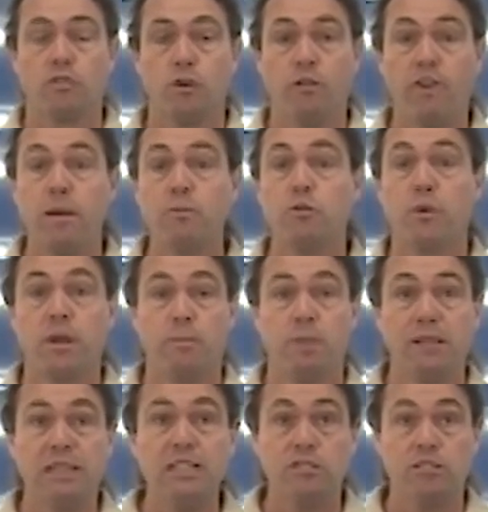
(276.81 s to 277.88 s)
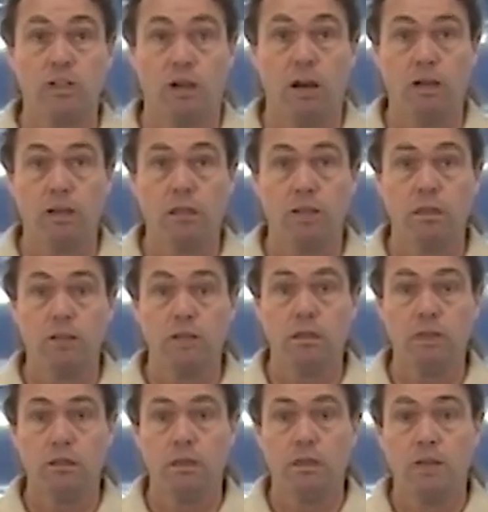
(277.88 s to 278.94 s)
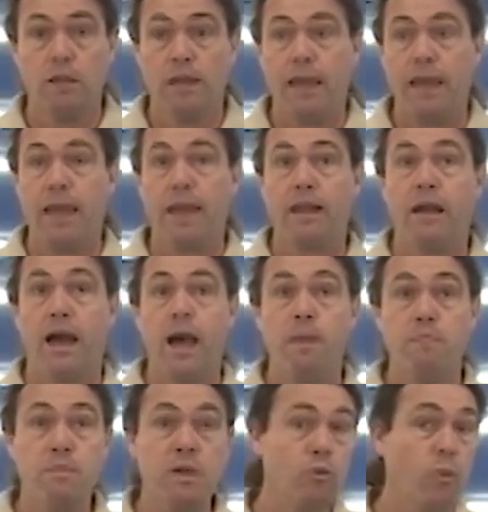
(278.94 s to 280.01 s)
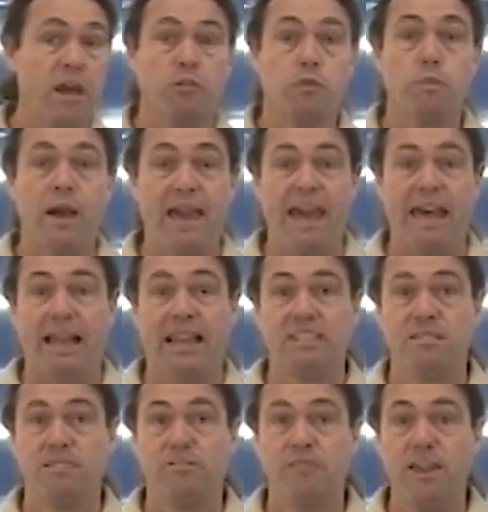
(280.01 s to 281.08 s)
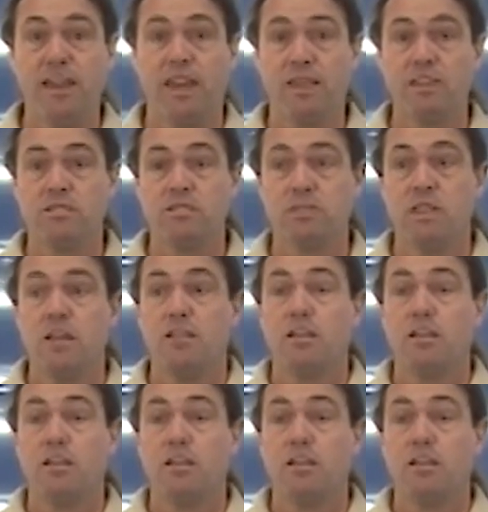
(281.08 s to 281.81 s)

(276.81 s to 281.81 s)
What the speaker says: So if I'm doing a police dog and I'm midway through my adolescent phase,